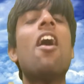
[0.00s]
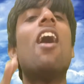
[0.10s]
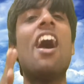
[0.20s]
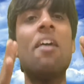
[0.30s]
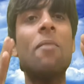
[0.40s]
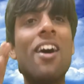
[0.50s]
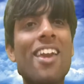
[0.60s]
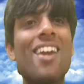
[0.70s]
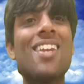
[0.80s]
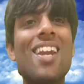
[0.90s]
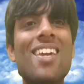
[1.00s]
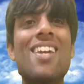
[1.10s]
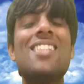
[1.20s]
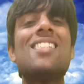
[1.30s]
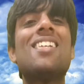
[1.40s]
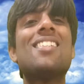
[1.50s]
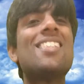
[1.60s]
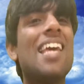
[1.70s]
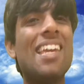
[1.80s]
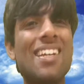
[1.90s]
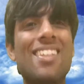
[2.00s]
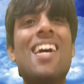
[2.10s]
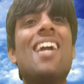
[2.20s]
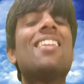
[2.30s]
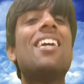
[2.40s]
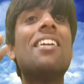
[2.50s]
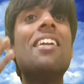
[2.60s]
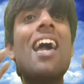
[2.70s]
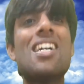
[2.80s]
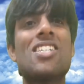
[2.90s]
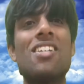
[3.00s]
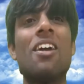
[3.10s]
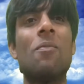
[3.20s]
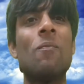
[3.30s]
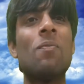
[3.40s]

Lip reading: I am again and again saying that next time